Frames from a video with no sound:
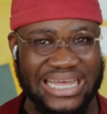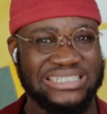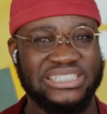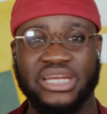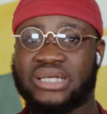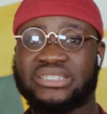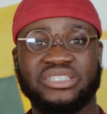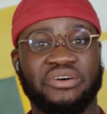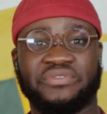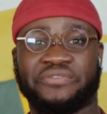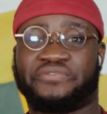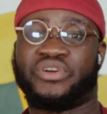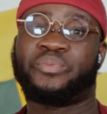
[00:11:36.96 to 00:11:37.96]
Their chances
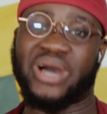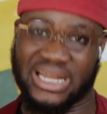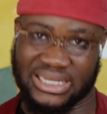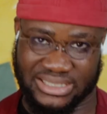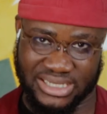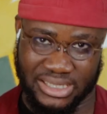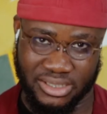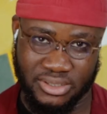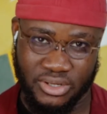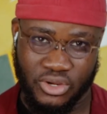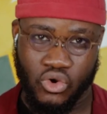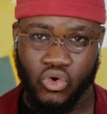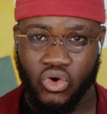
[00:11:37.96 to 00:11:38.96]
of a free Palestine
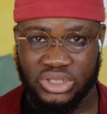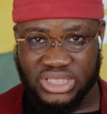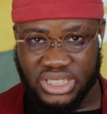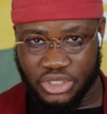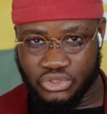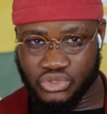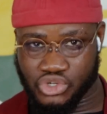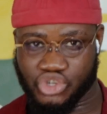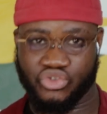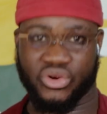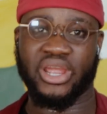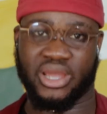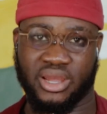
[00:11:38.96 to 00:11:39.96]
continue to
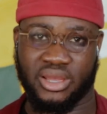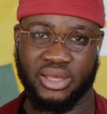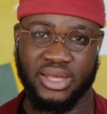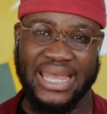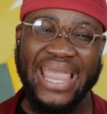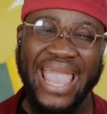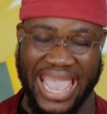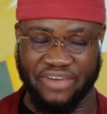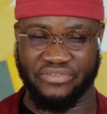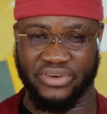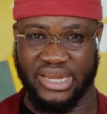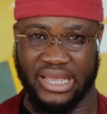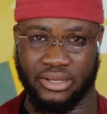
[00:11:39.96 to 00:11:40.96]
shrink
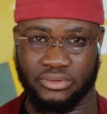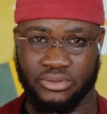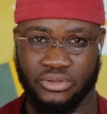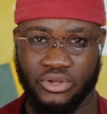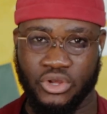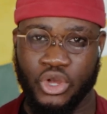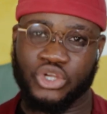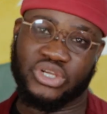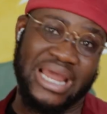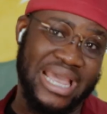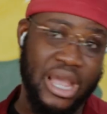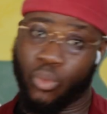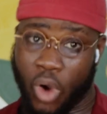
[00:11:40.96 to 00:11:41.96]
every day.
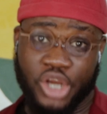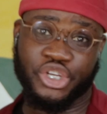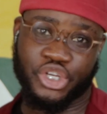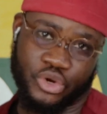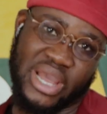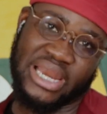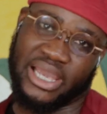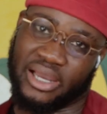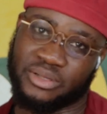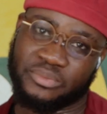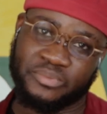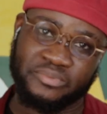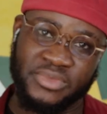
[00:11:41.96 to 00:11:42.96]
So like I warned you
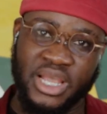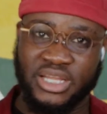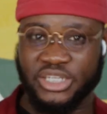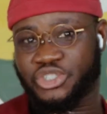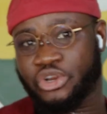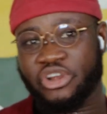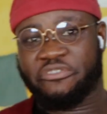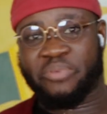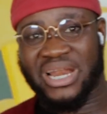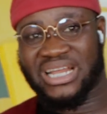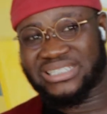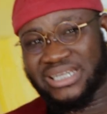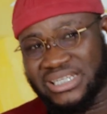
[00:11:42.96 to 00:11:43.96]
earlier, the story of
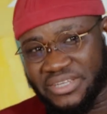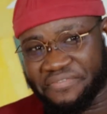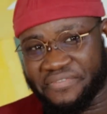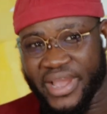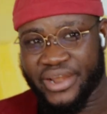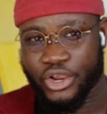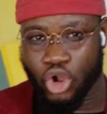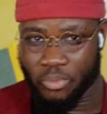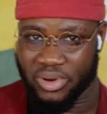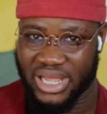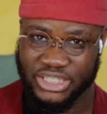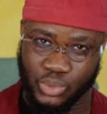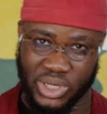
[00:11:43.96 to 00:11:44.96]
Palestine is a very
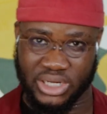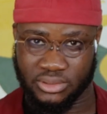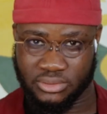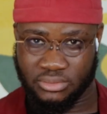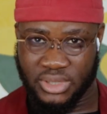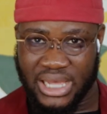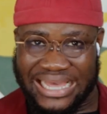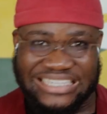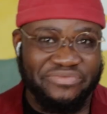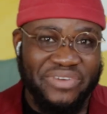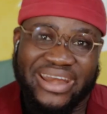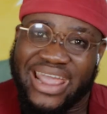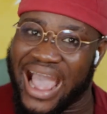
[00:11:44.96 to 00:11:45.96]
complex one.
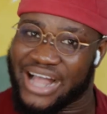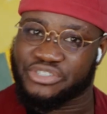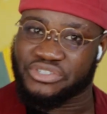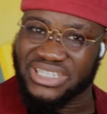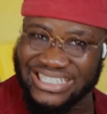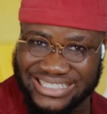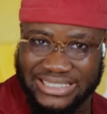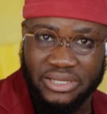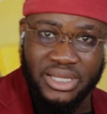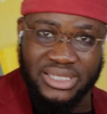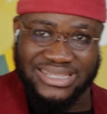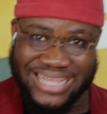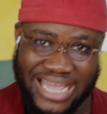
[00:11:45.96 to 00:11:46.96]
It's very hard to
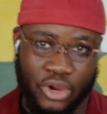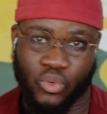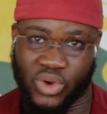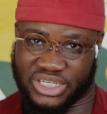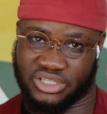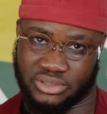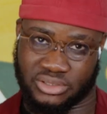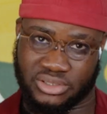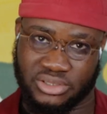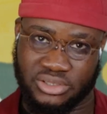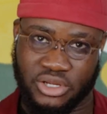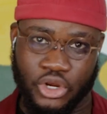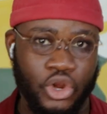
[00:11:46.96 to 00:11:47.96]
distill in 10 questions,
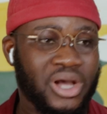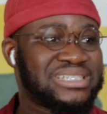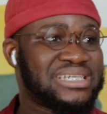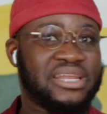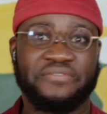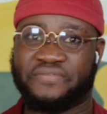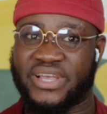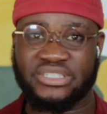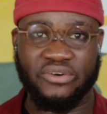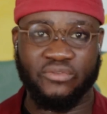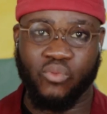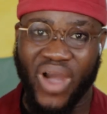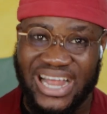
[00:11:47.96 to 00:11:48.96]
not in the face
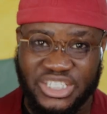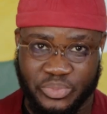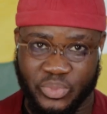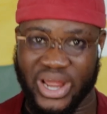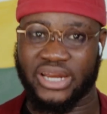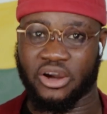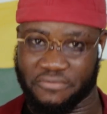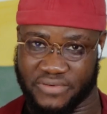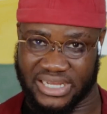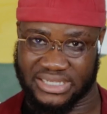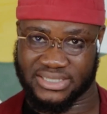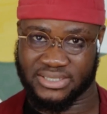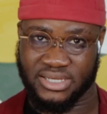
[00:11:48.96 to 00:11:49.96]
of widespread
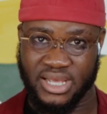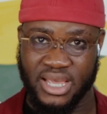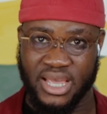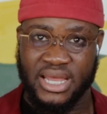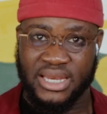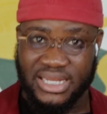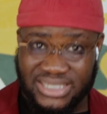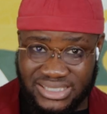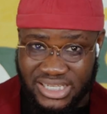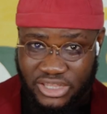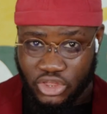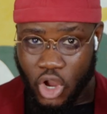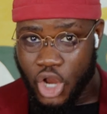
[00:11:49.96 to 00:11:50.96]
conflicts. This
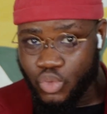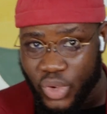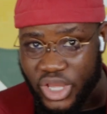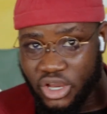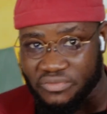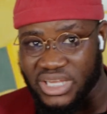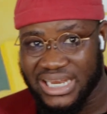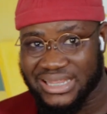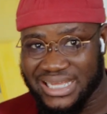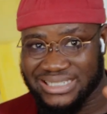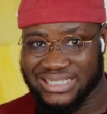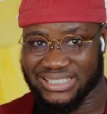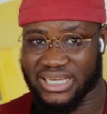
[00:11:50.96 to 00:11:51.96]
is the third week of the
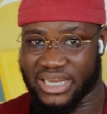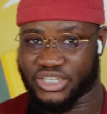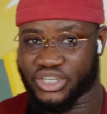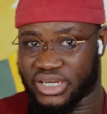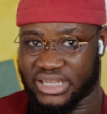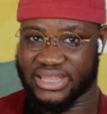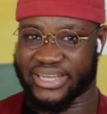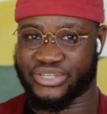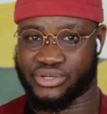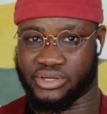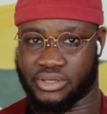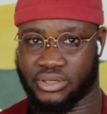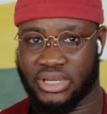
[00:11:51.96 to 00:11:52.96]
latest escalation in
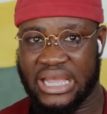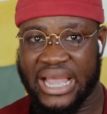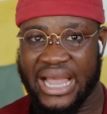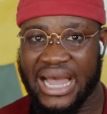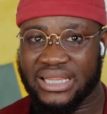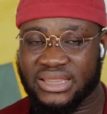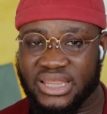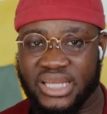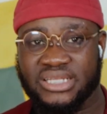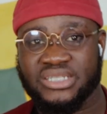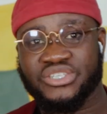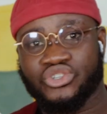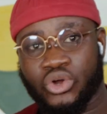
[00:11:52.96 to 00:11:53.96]
tension, and
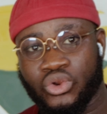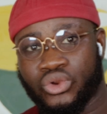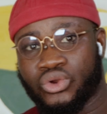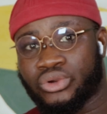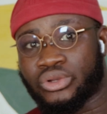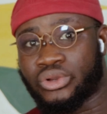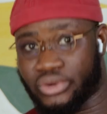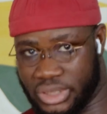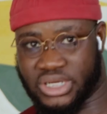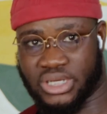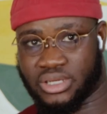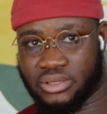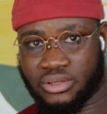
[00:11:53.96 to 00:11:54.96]
things don't look
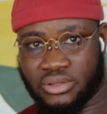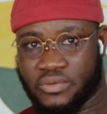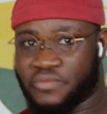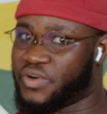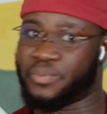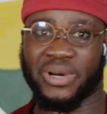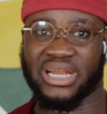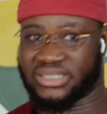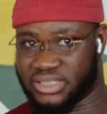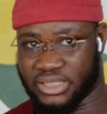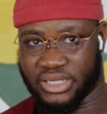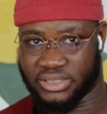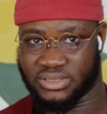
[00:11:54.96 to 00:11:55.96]
good for the
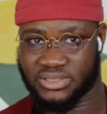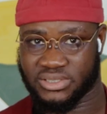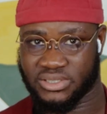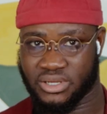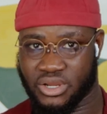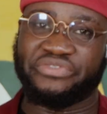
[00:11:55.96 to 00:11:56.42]
Palestinians.